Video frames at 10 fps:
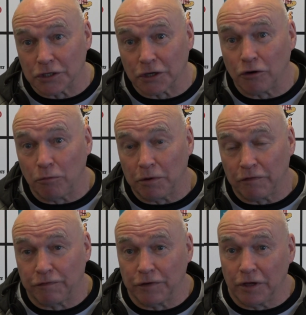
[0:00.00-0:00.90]
a group
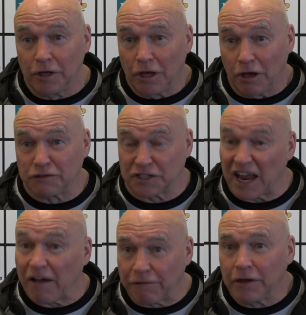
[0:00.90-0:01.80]
of
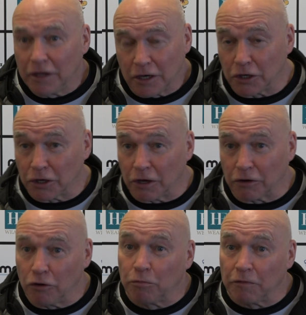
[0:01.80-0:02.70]
staff and a
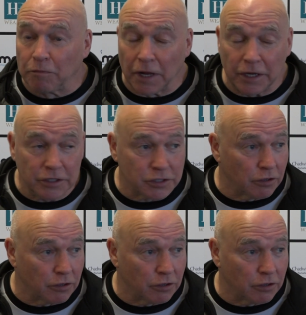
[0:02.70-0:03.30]
group of players,